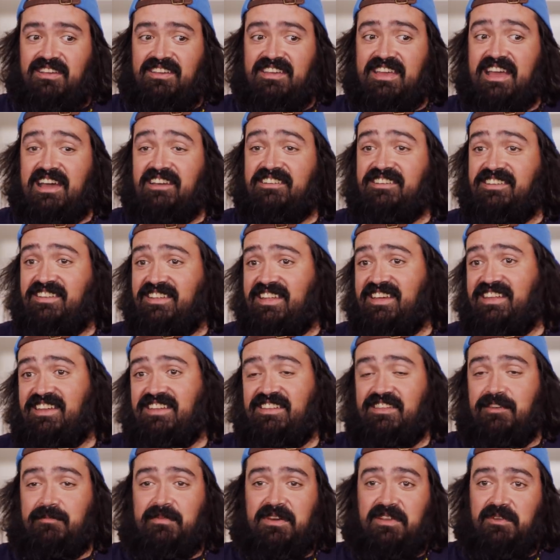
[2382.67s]

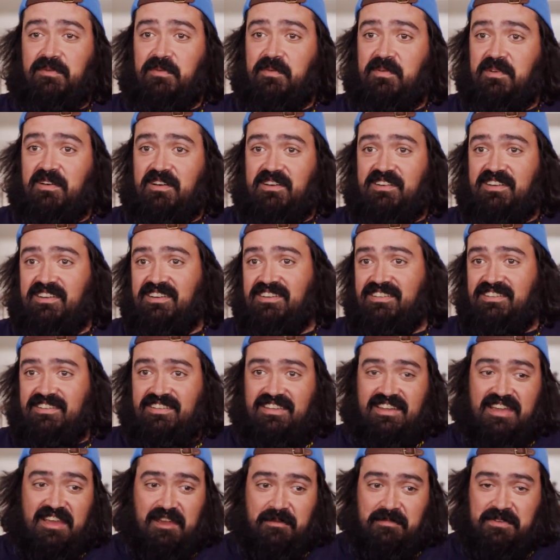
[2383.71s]
calculating the amount of water
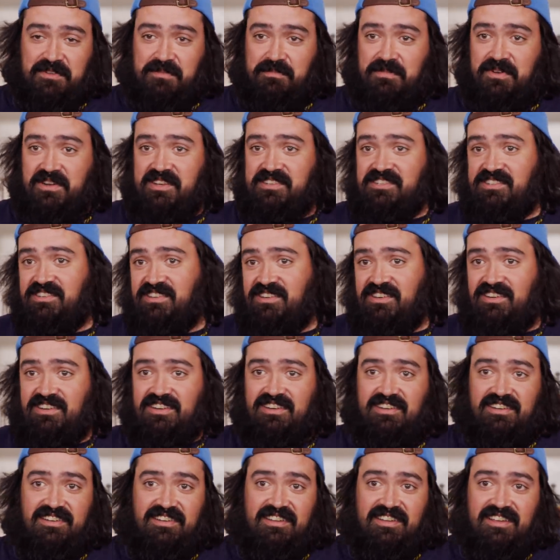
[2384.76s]
and how much
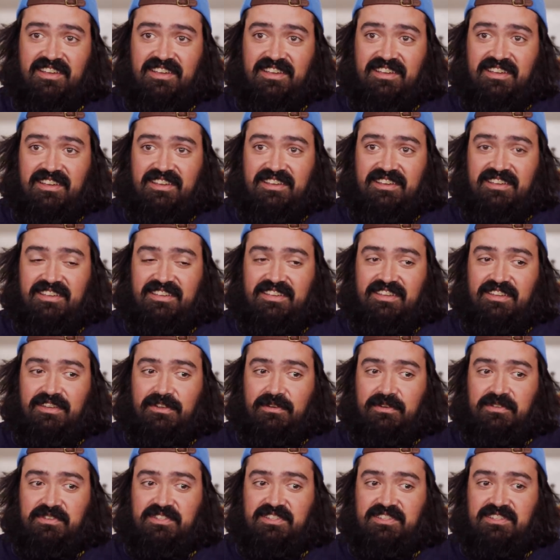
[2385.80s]
pressure and you
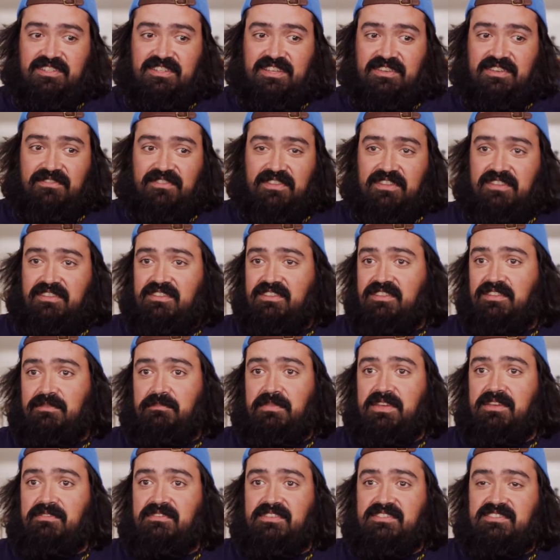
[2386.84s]
know just even the the
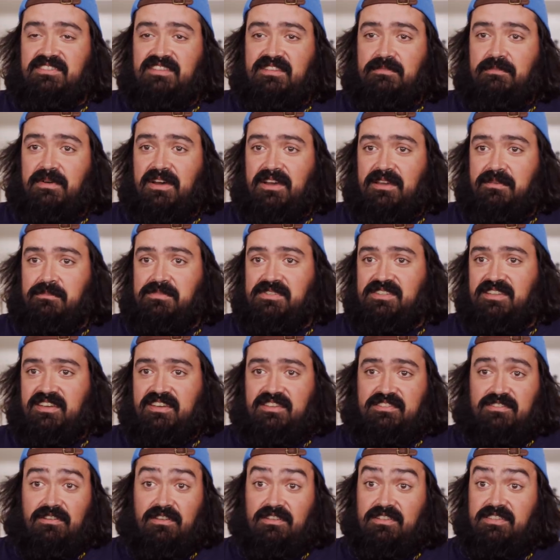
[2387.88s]
PVC pipe
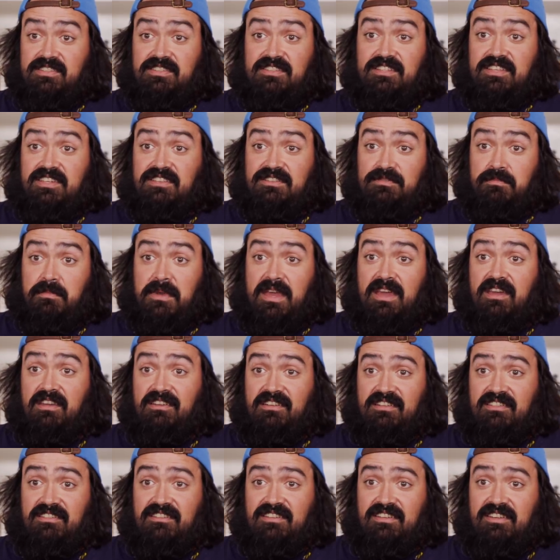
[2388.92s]
size, all these things
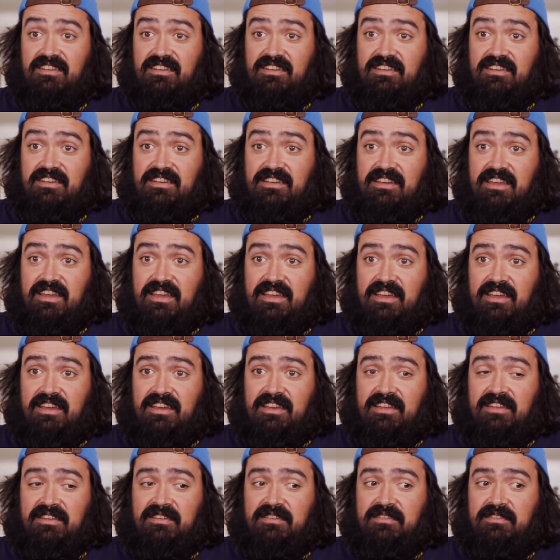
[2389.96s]
matter,
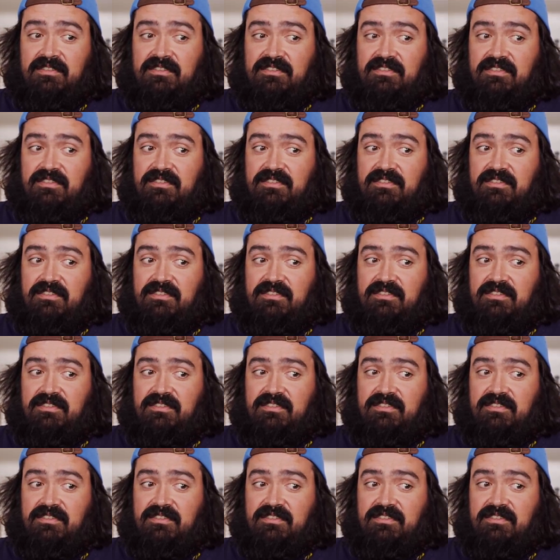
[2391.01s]
and